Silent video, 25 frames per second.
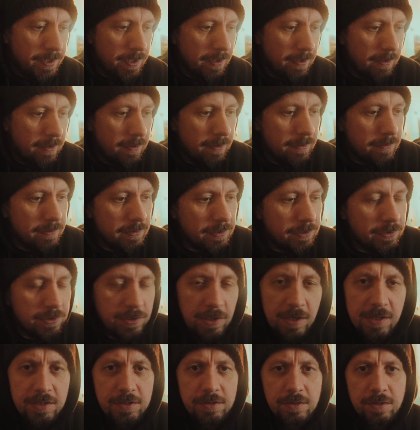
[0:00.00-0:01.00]
the
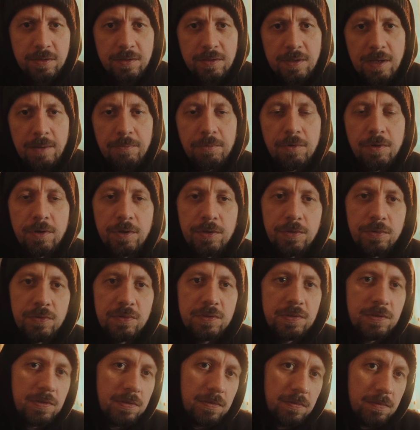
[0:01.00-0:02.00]
guitars I'm gonna
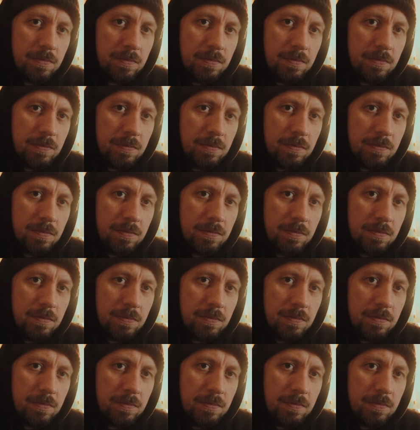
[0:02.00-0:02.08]
use